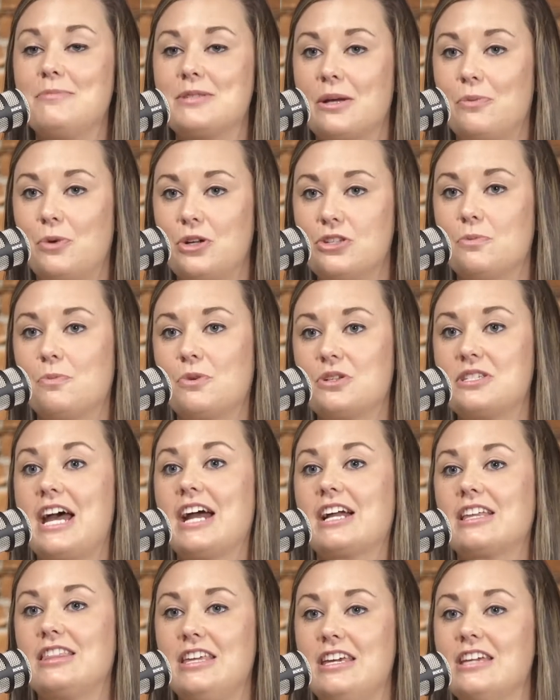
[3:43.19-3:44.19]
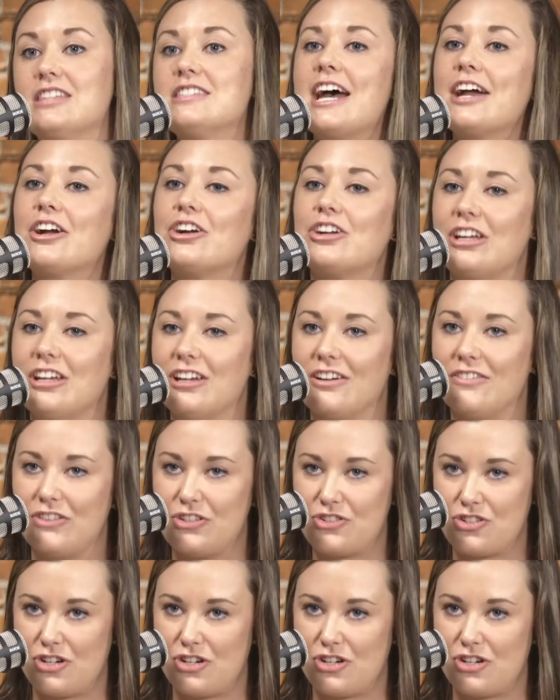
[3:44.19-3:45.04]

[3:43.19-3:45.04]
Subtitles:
someone to protect the integrity of the